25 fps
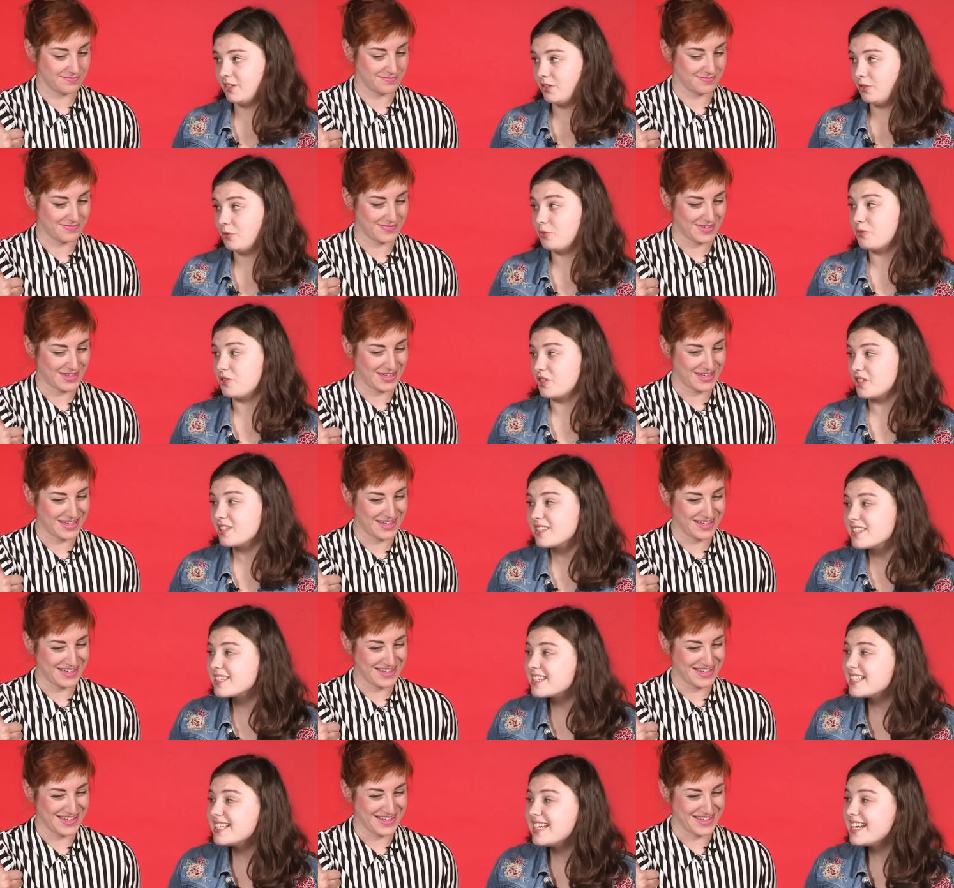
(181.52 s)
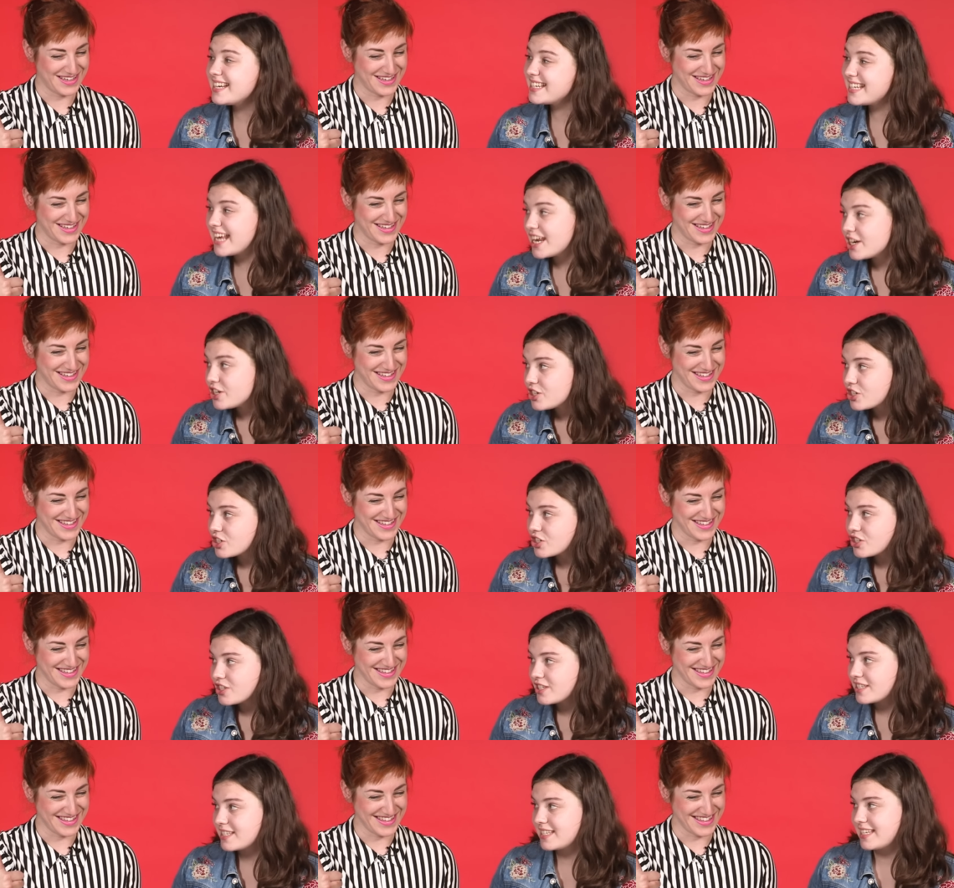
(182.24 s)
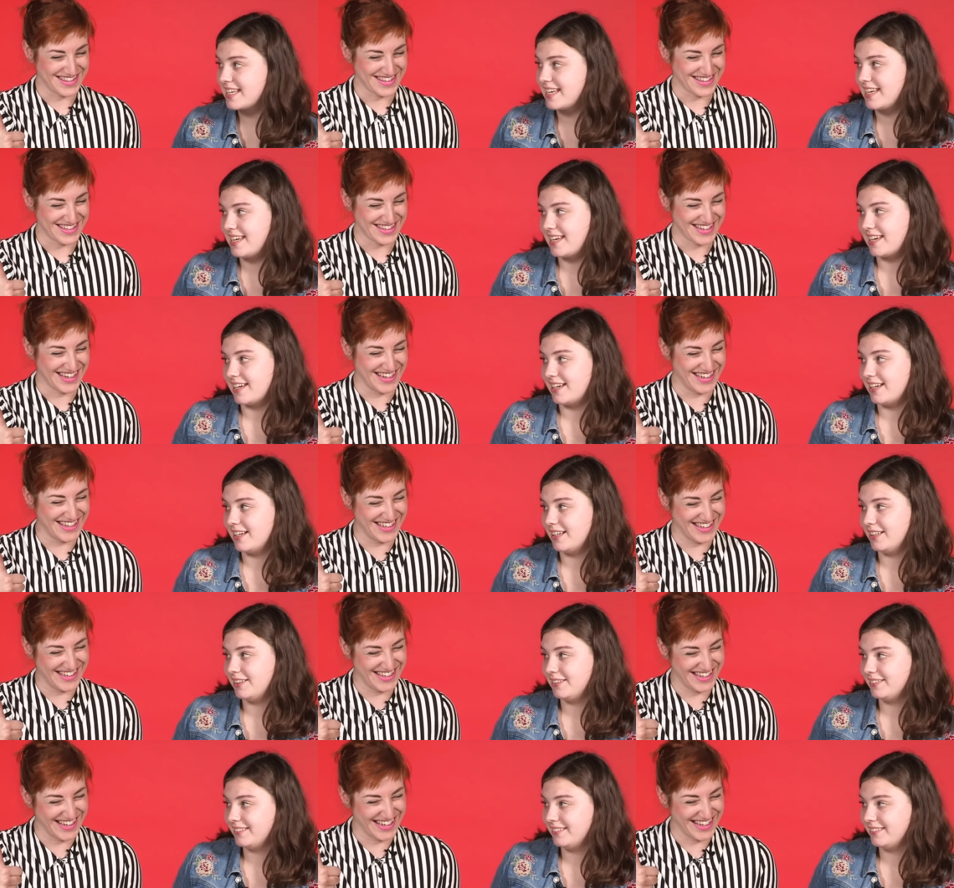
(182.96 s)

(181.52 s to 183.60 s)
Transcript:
Speaker 1: You're just an attention seeker.